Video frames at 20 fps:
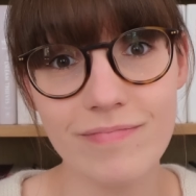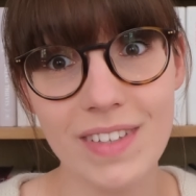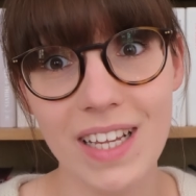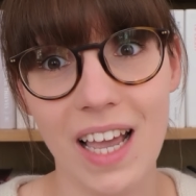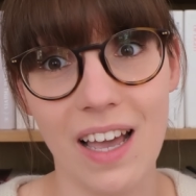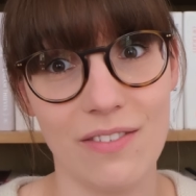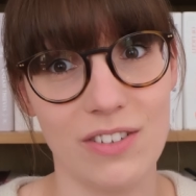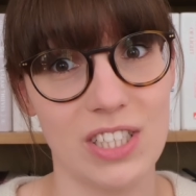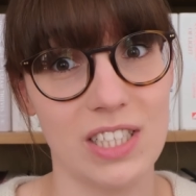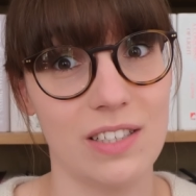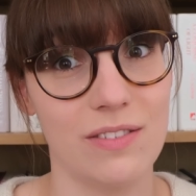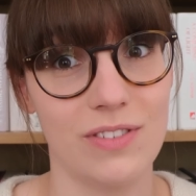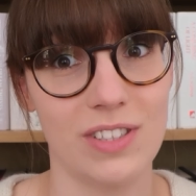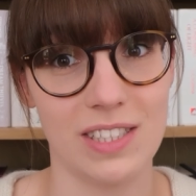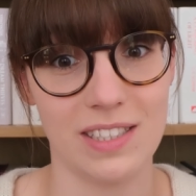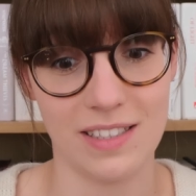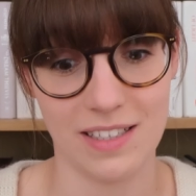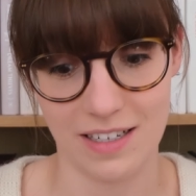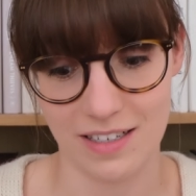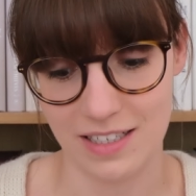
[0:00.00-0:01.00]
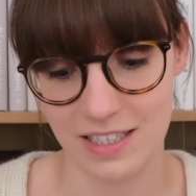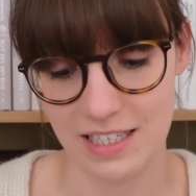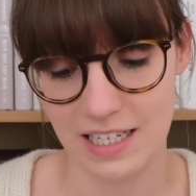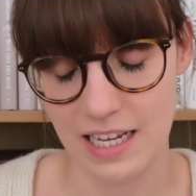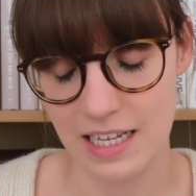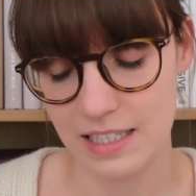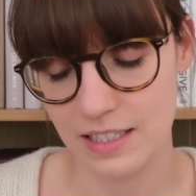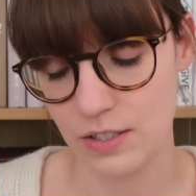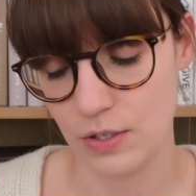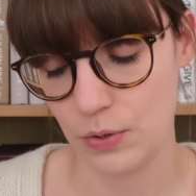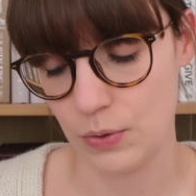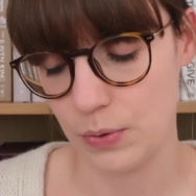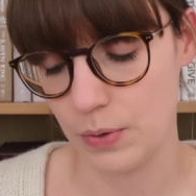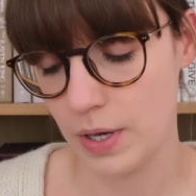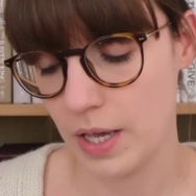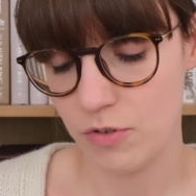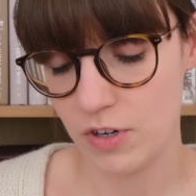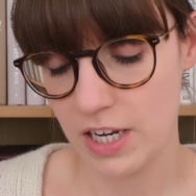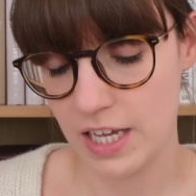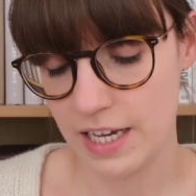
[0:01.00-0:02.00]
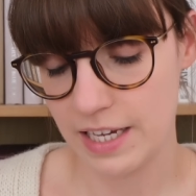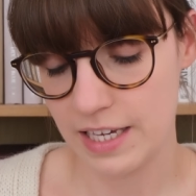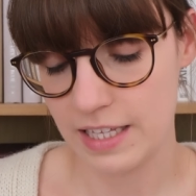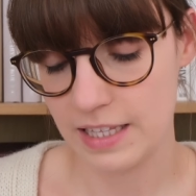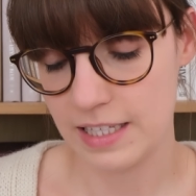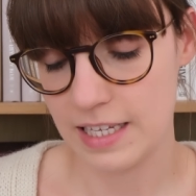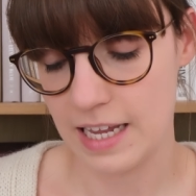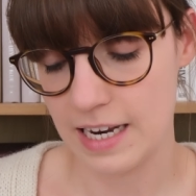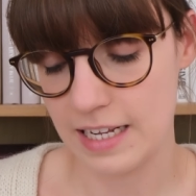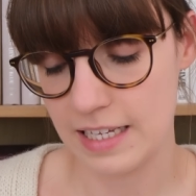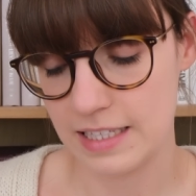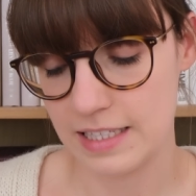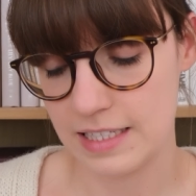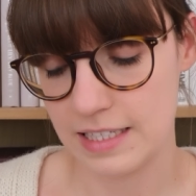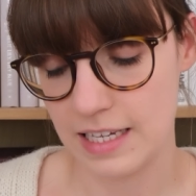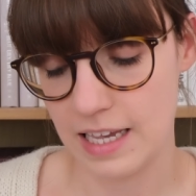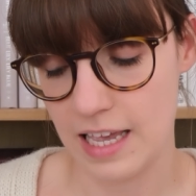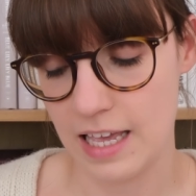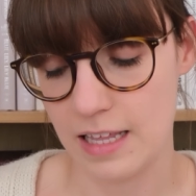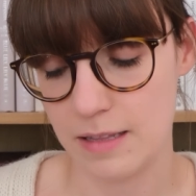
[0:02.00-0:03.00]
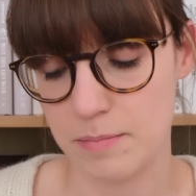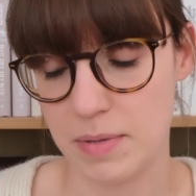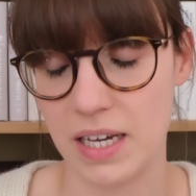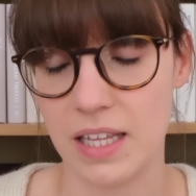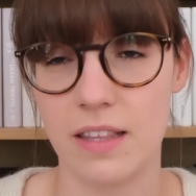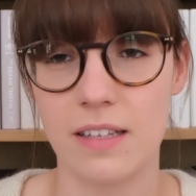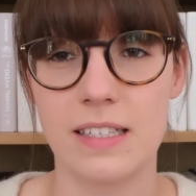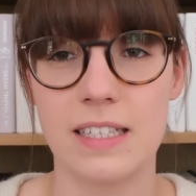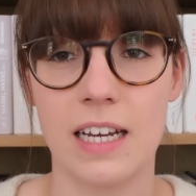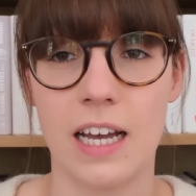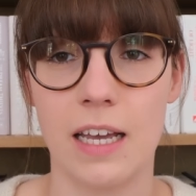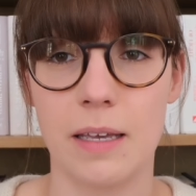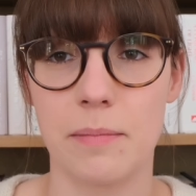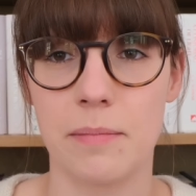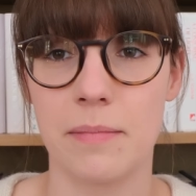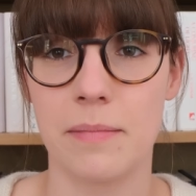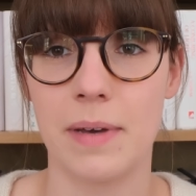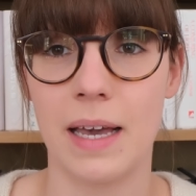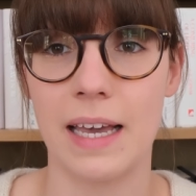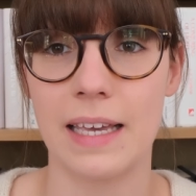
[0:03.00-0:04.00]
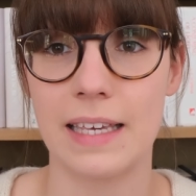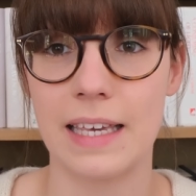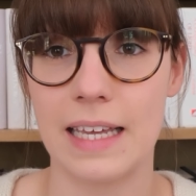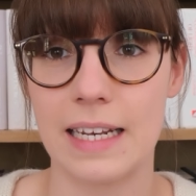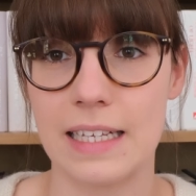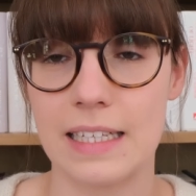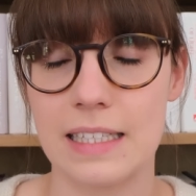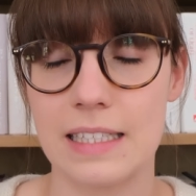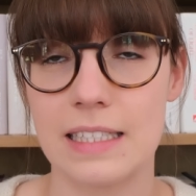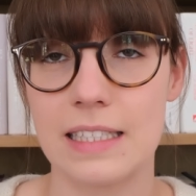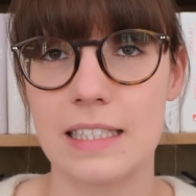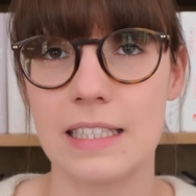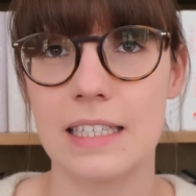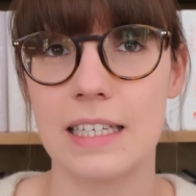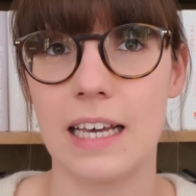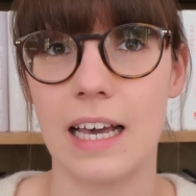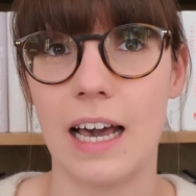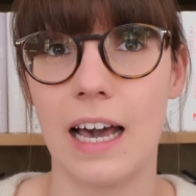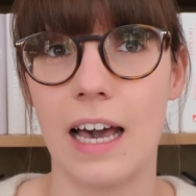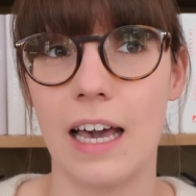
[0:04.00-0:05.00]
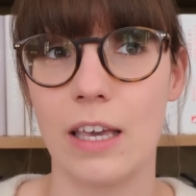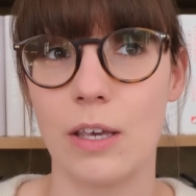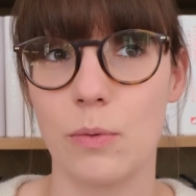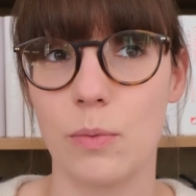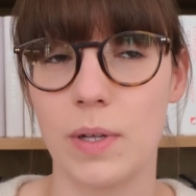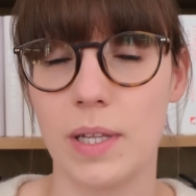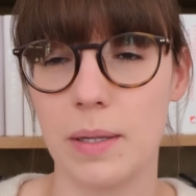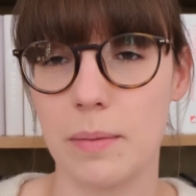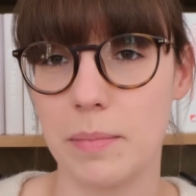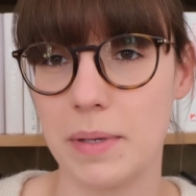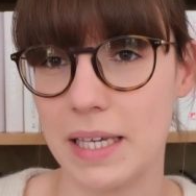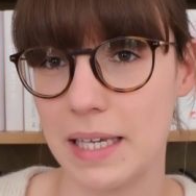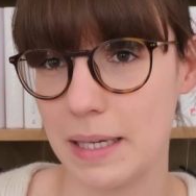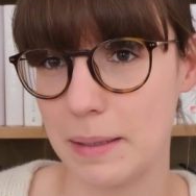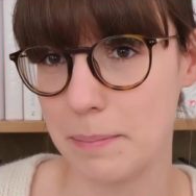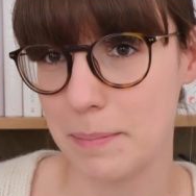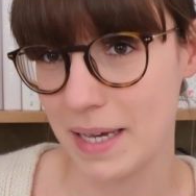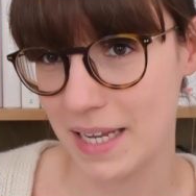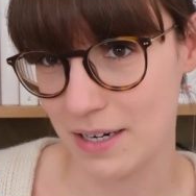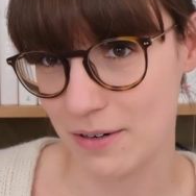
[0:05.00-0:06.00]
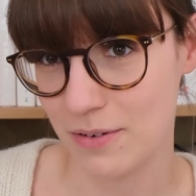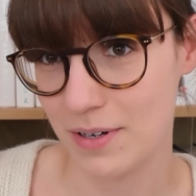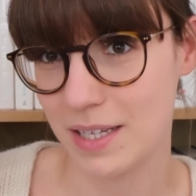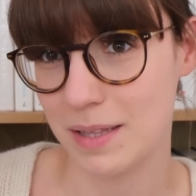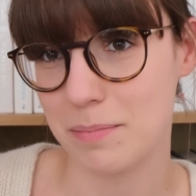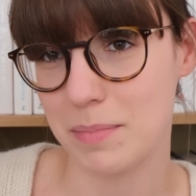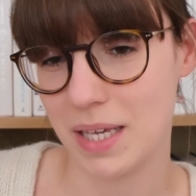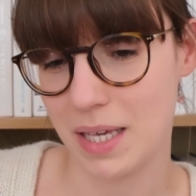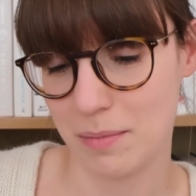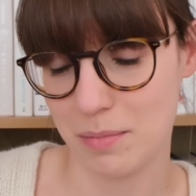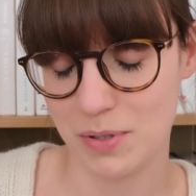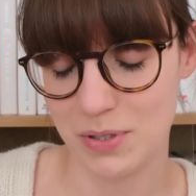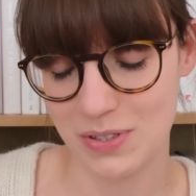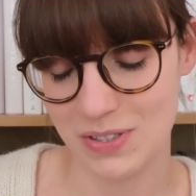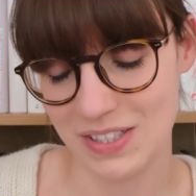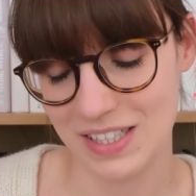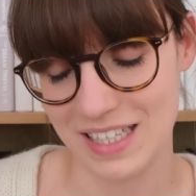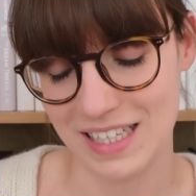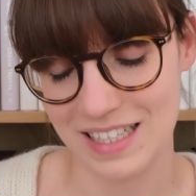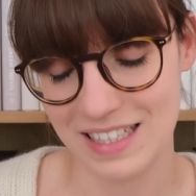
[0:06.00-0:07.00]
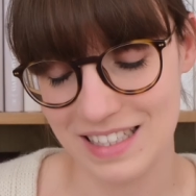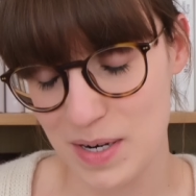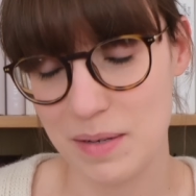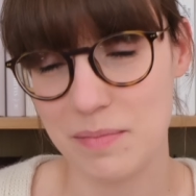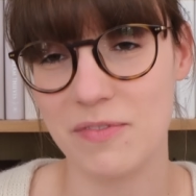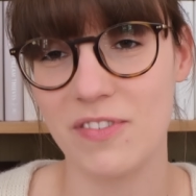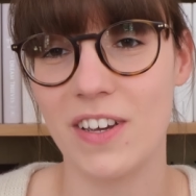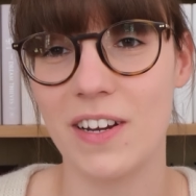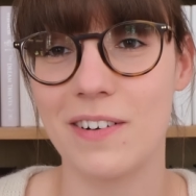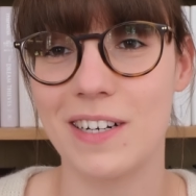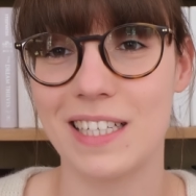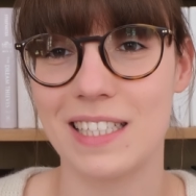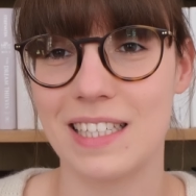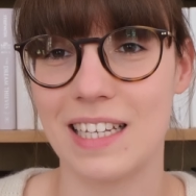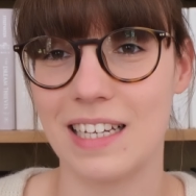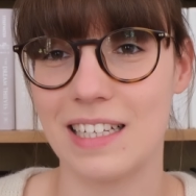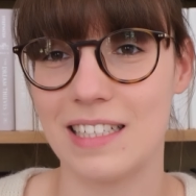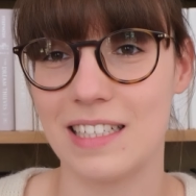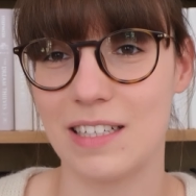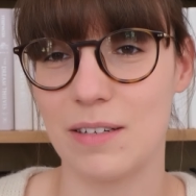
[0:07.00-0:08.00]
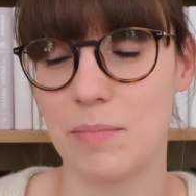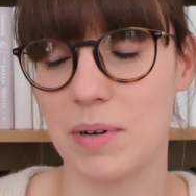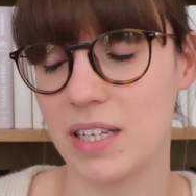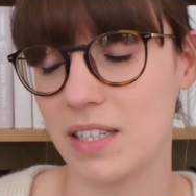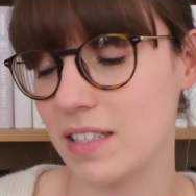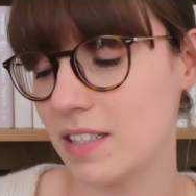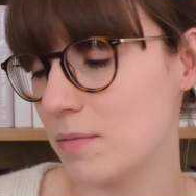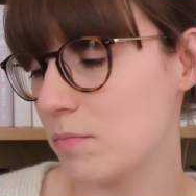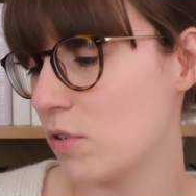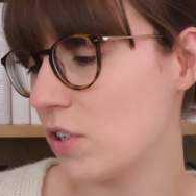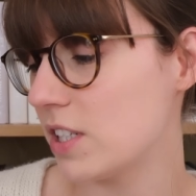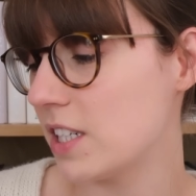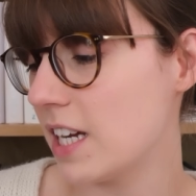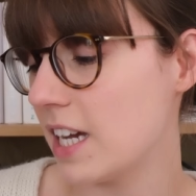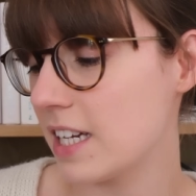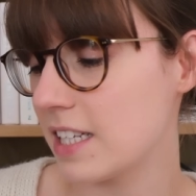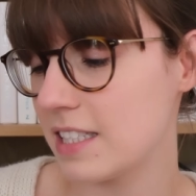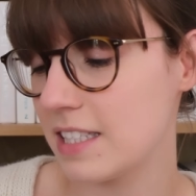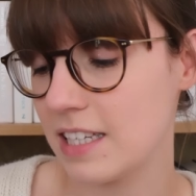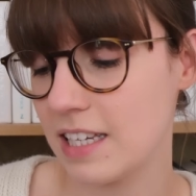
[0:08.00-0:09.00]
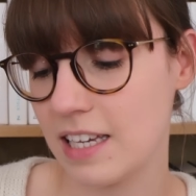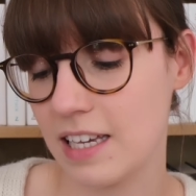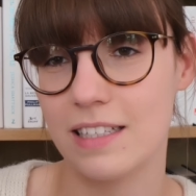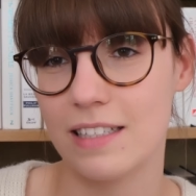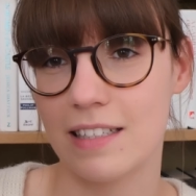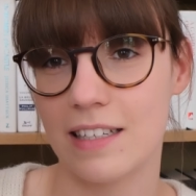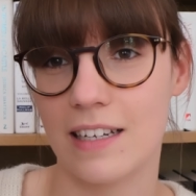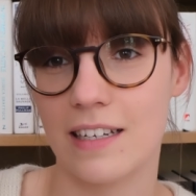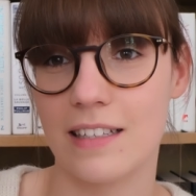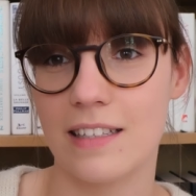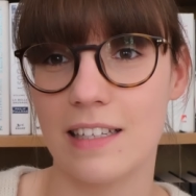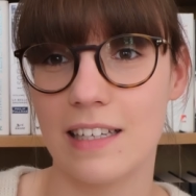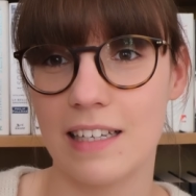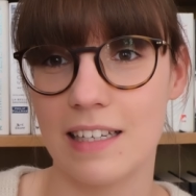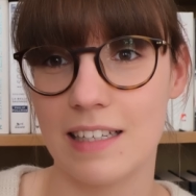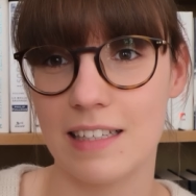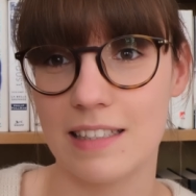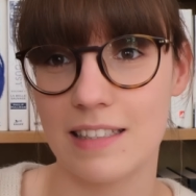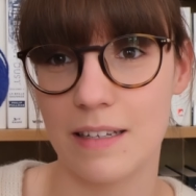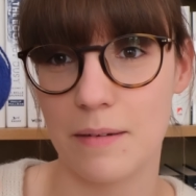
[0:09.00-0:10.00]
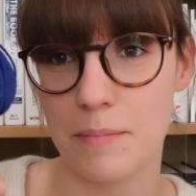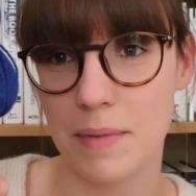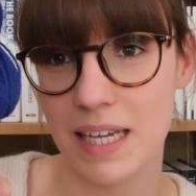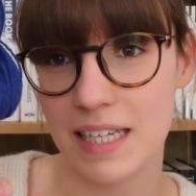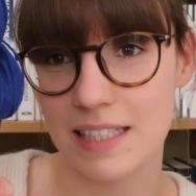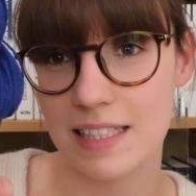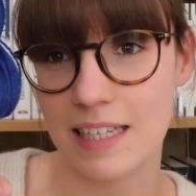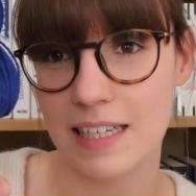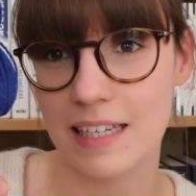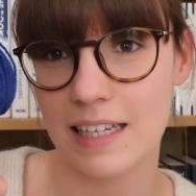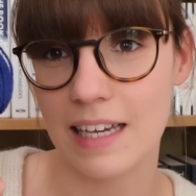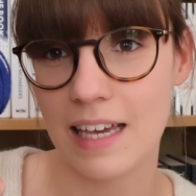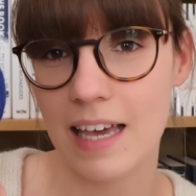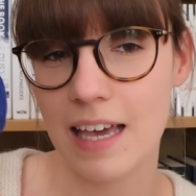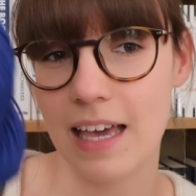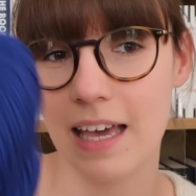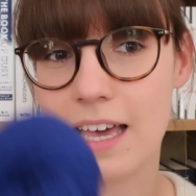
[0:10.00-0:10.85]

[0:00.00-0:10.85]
haven't even started yet. So hopefully I can get it, and by the time I get it, I will be better and be able to knit. But I'm very excited about this project. This yarn is amazing.